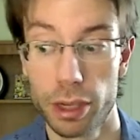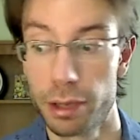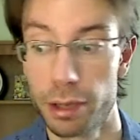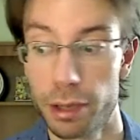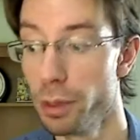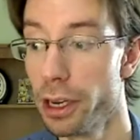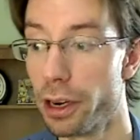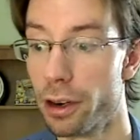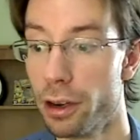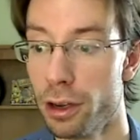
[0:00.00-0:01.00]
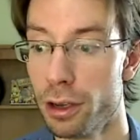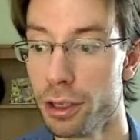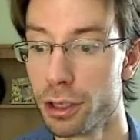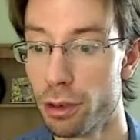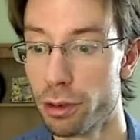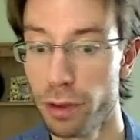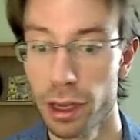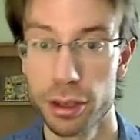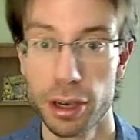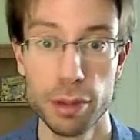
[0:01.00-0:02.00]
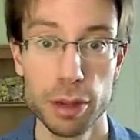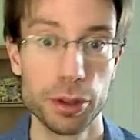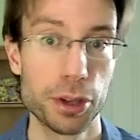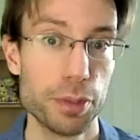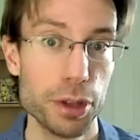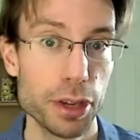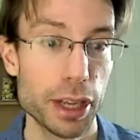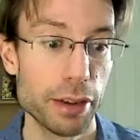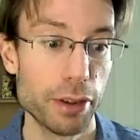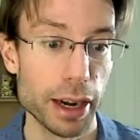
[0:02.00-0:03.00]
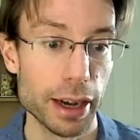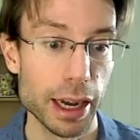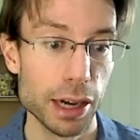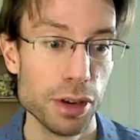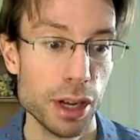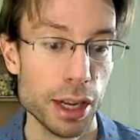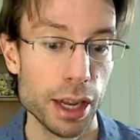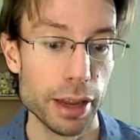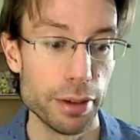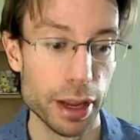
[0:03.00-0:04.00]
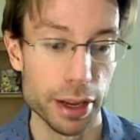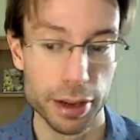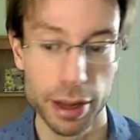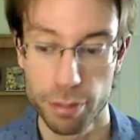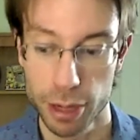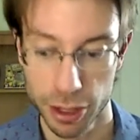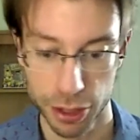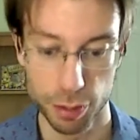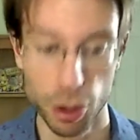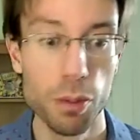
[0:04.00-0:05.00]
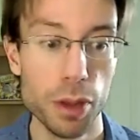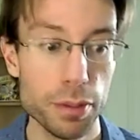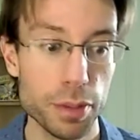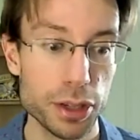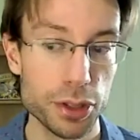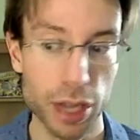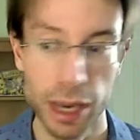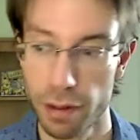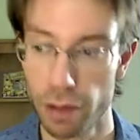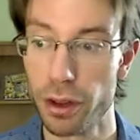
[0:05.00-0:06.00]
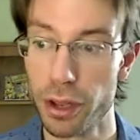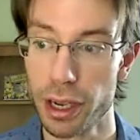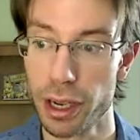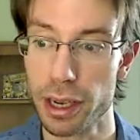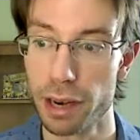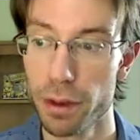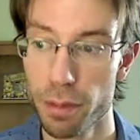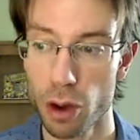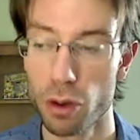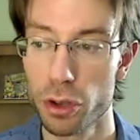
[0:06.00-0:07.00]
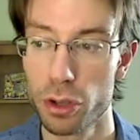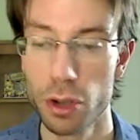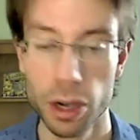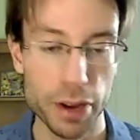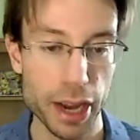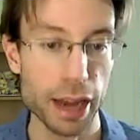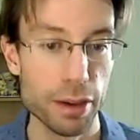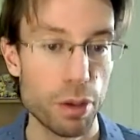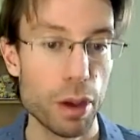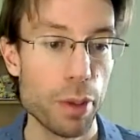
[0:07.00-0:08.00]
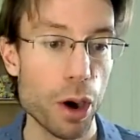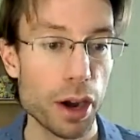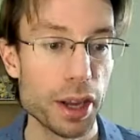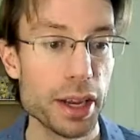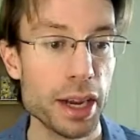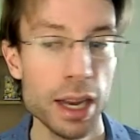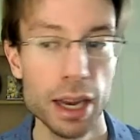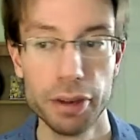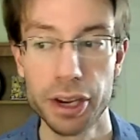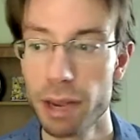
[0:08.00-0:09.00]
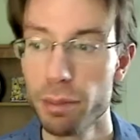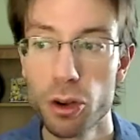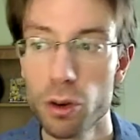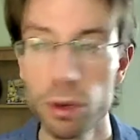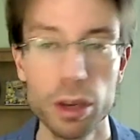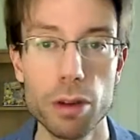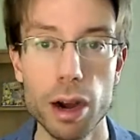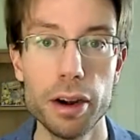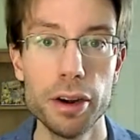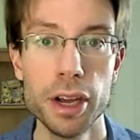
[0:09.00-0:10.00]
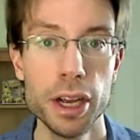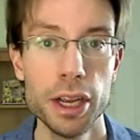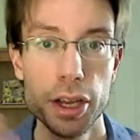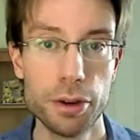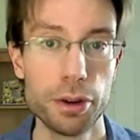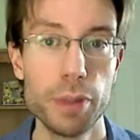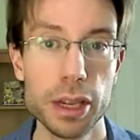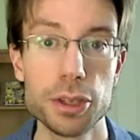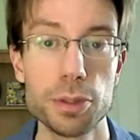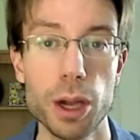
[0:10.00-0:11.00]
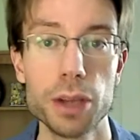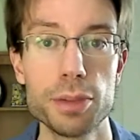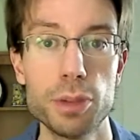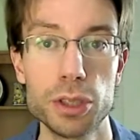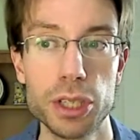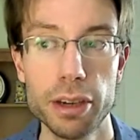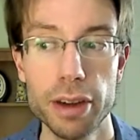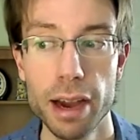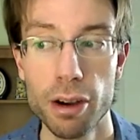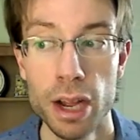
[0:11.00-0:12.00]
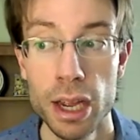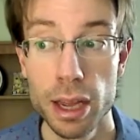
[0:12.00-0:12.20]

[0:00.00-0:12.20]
We wouldn't be here. So the fact that I'm able to communicate right now and be in this moment means I have everything I need. Every molecule, every atom of my body, every chemical required in order to make this possible is here now.